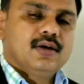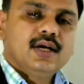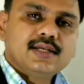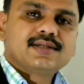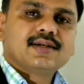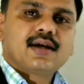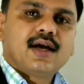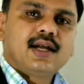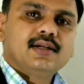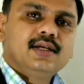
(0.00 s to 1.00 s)
listener
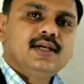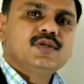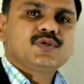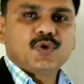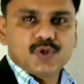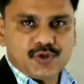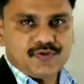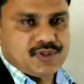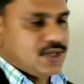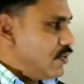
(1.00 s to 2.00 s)
and the source
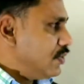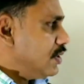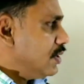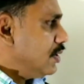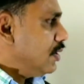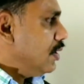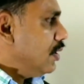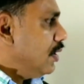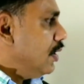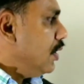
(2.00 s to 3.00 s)
of sound.
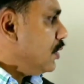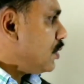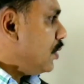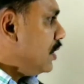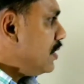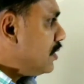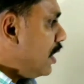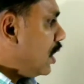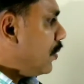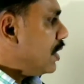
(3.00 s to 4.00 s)
So this
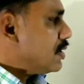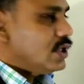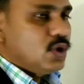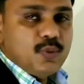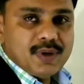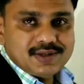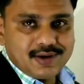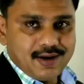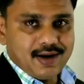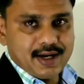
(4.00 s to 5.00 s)
equation you
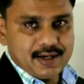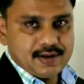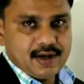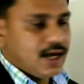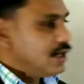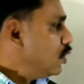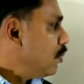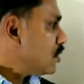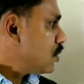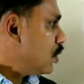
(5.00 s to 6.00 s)
must learn and
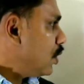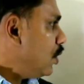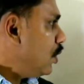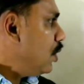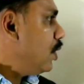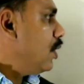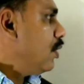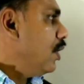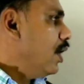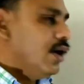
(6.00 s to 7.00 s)
you must know
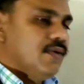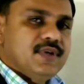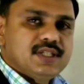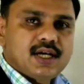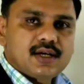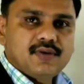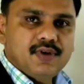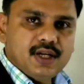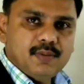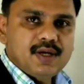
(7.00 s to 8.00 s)
which are the
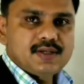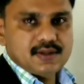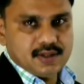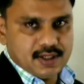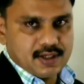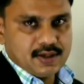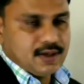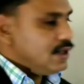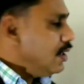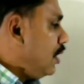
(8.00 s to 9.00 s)
variables there.
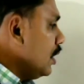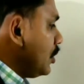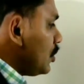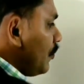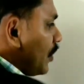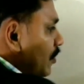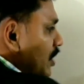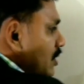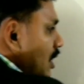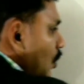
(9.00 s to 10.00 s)
So from
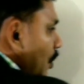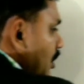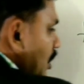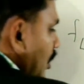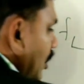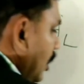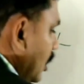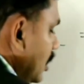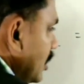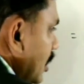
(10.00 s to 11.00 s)
this equation
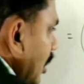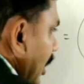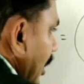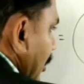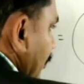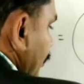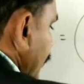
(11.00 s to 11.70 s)
it is clear